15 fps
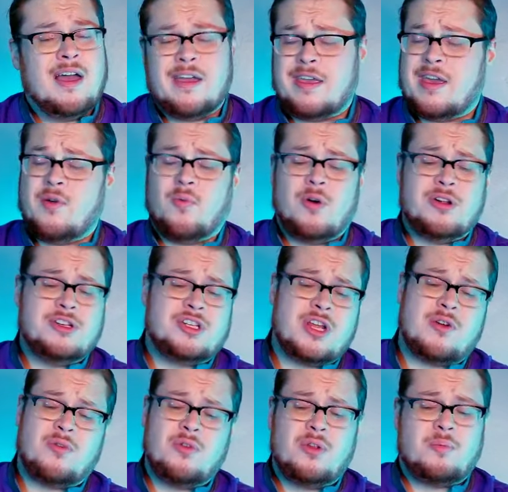I get one
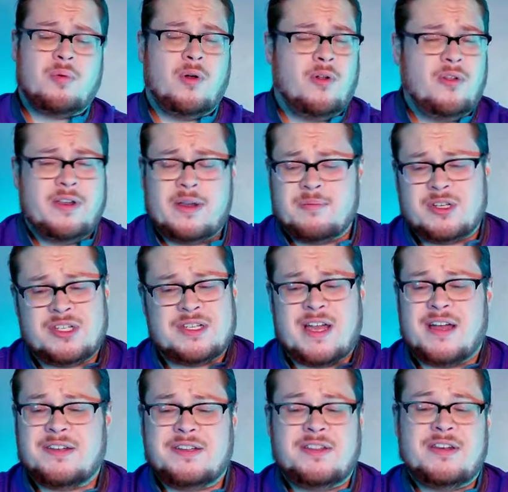J-Ruler pull, and I'm just
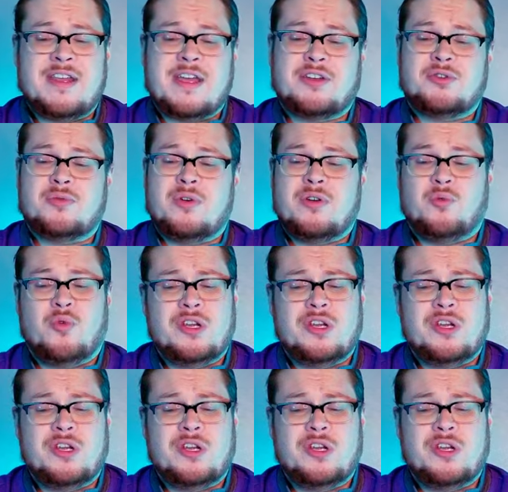on to the next one,